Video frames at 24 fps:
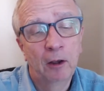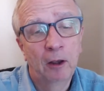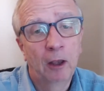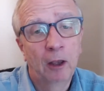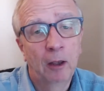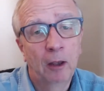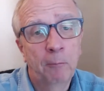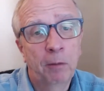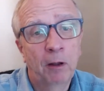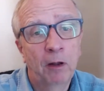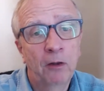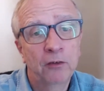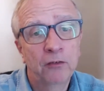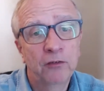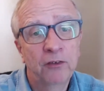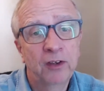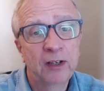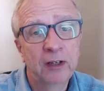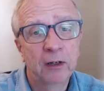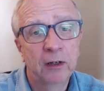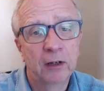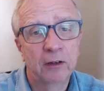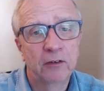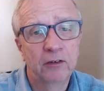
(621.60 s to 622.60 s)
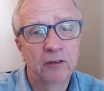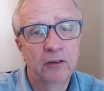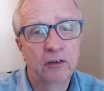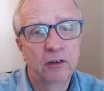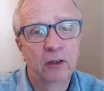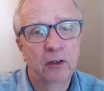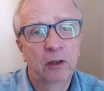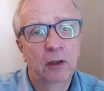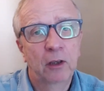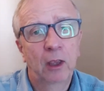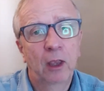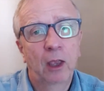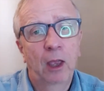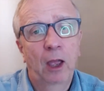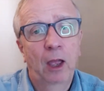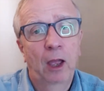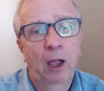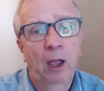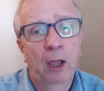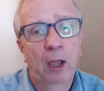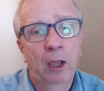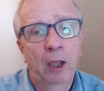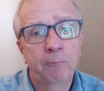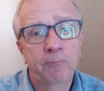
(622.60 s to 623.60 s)
parts of England.
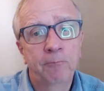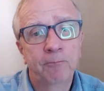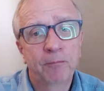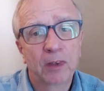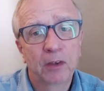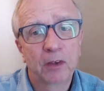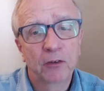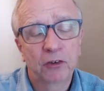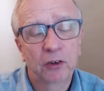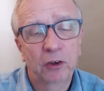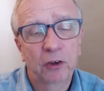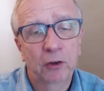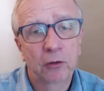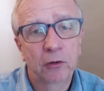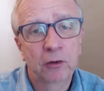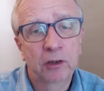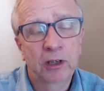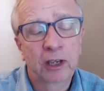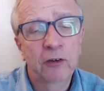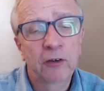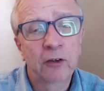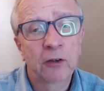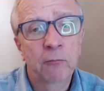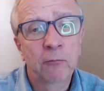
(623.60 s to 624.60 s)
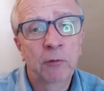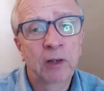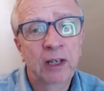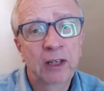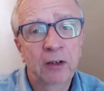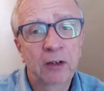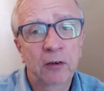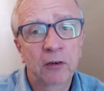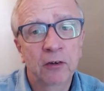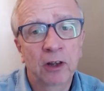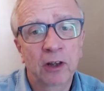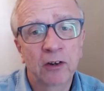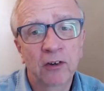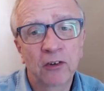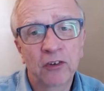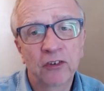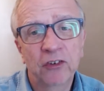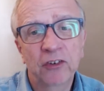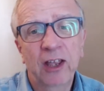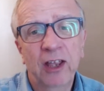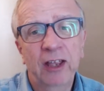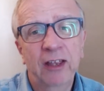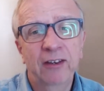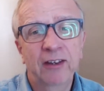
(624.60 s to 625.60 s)
So get a really good
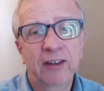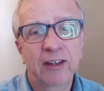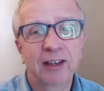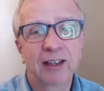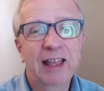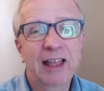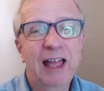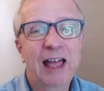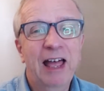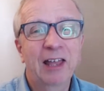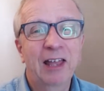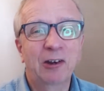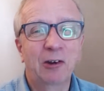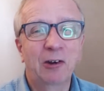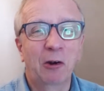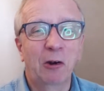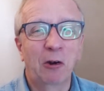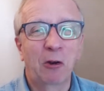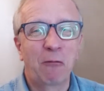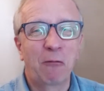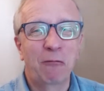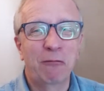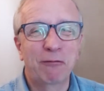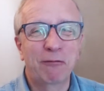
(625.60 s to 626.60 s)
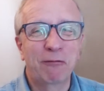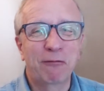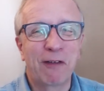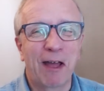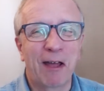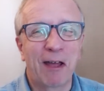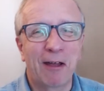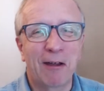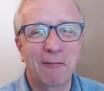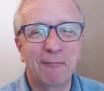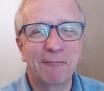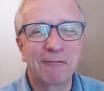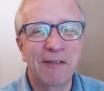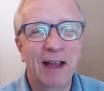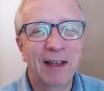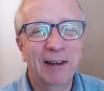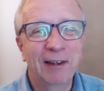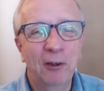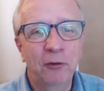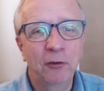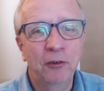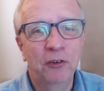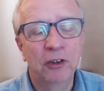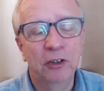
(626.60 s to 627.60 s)
understanding and handle of
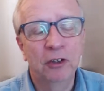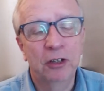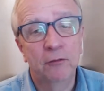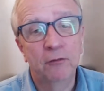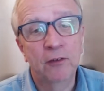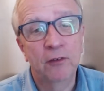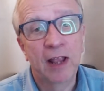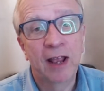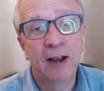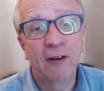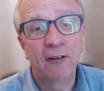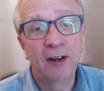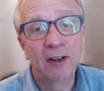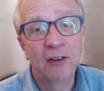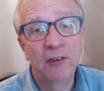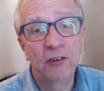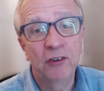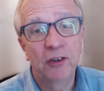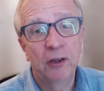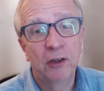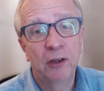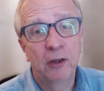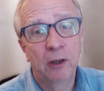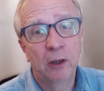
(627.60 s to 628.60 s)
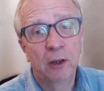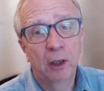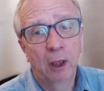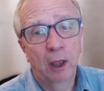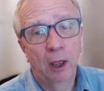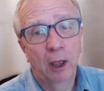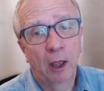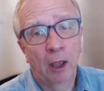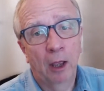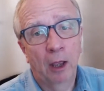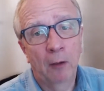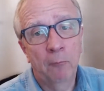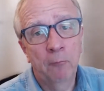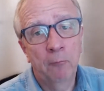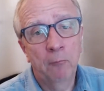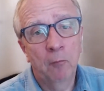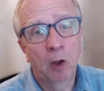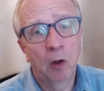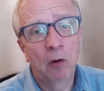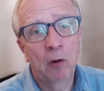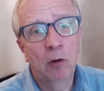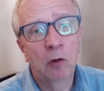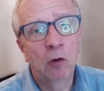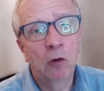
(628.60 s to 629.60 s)
values in different areas.
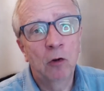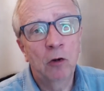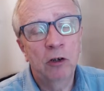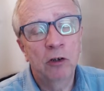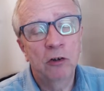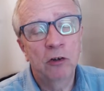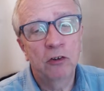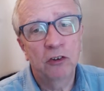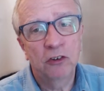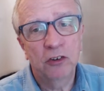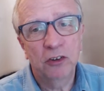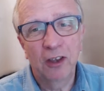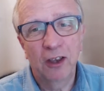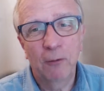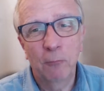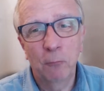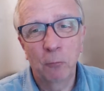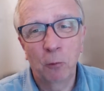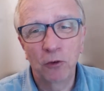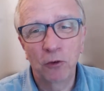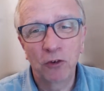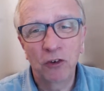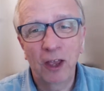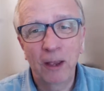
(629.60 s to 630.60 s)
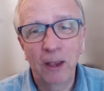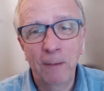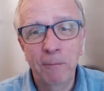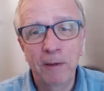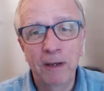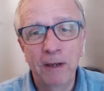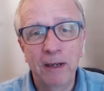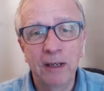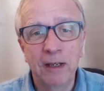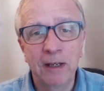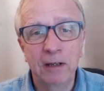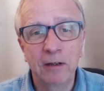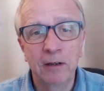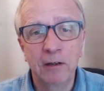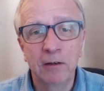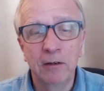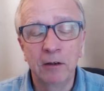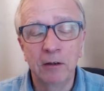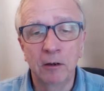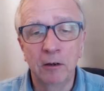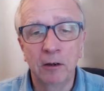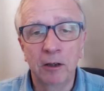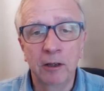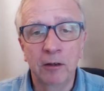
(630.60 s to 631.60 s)
Look at what's
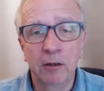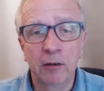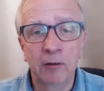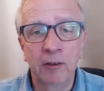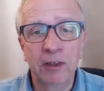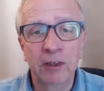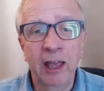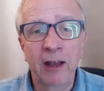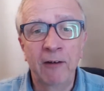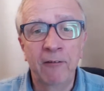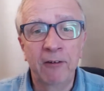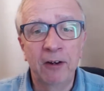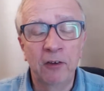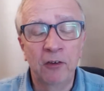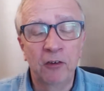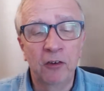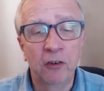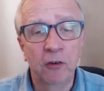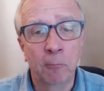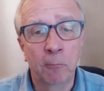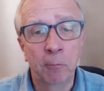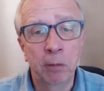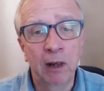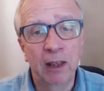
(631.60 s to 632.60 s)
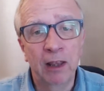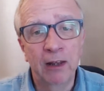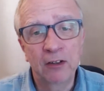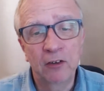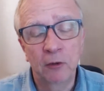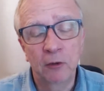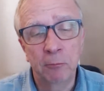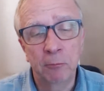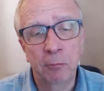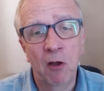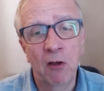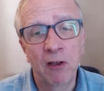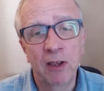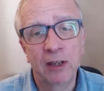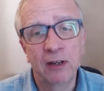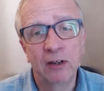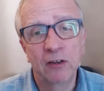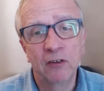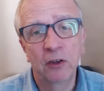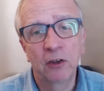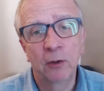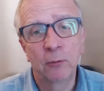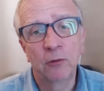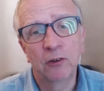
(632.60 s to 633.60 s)
happening in the areas you're planning to buy in
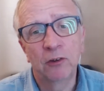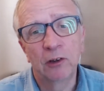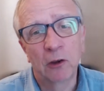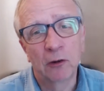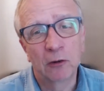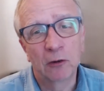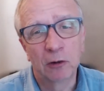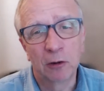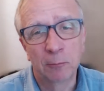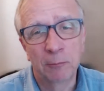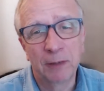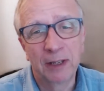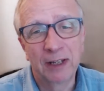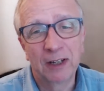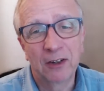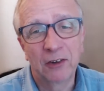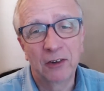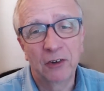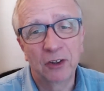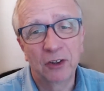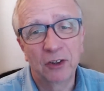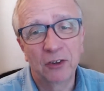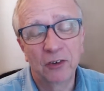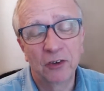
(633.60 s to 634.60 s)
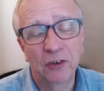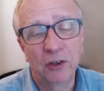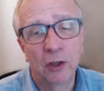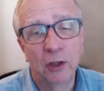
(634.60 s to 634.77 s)
terms of local amenities.